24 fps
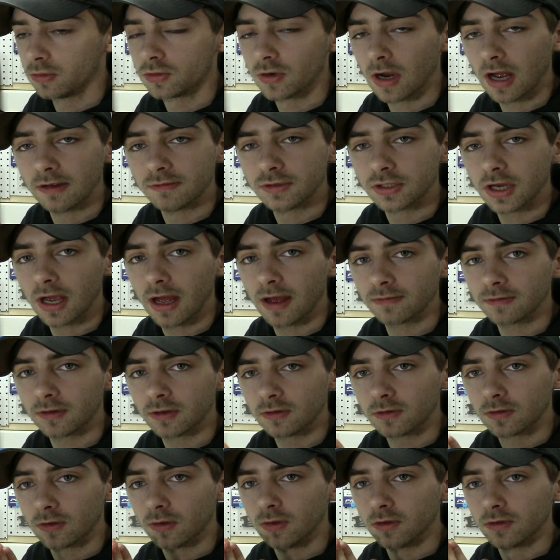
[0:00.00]
drive
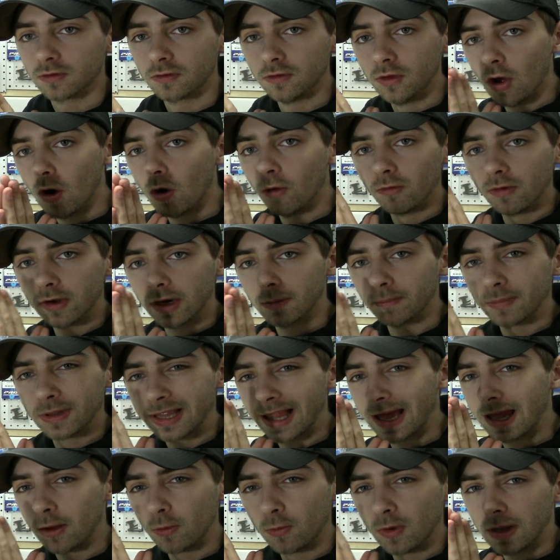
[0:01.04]
shaft, so there's no real
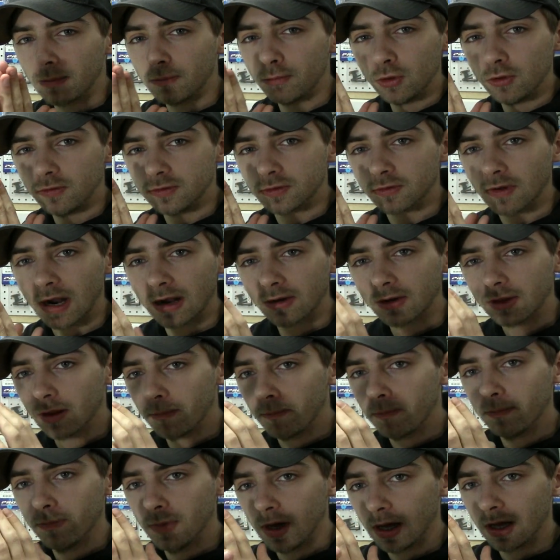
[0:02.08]
play when it moves around in
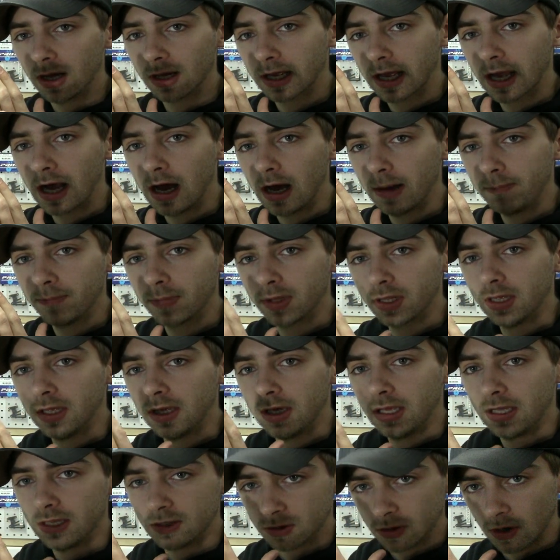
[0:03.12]
the uh, cup.
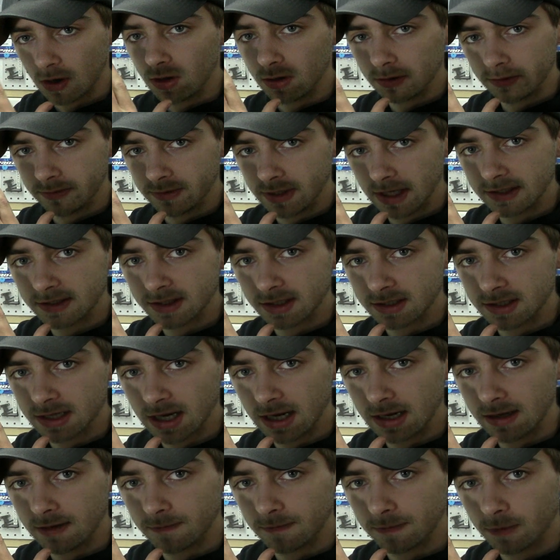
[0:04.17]
It's all nice and
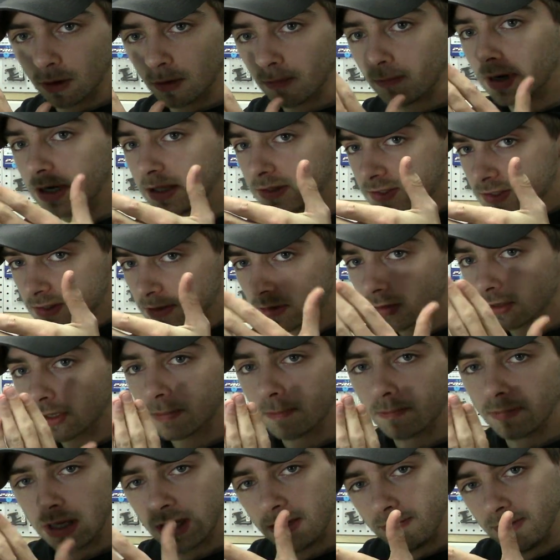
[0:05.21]
tight and firm, but it still
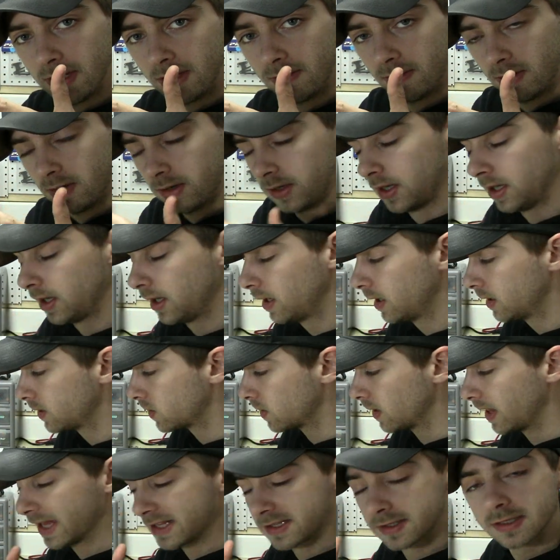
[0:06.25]
can pivot.
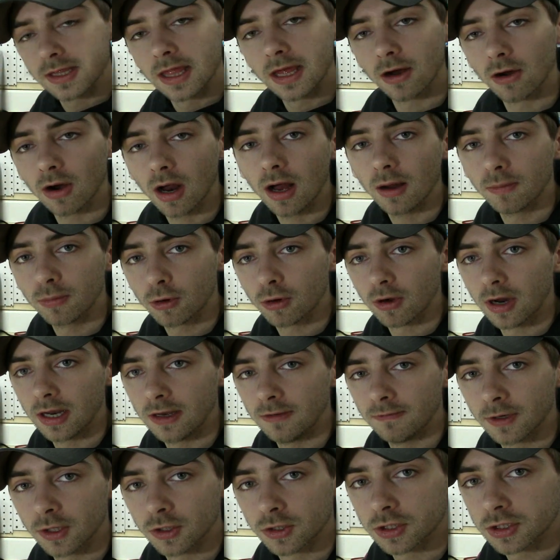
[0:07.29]
So that's their
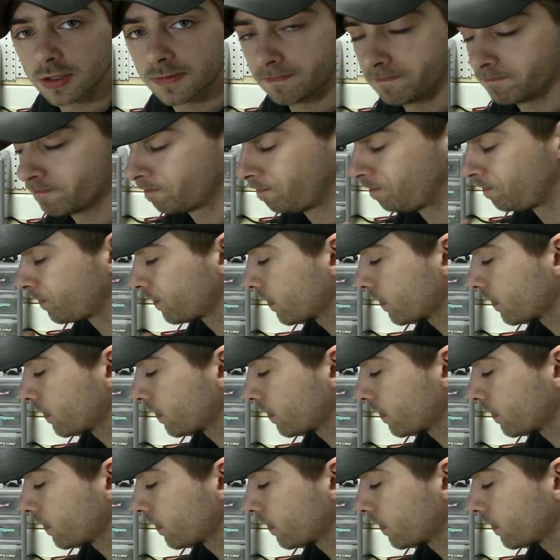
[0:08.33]
upgrade version.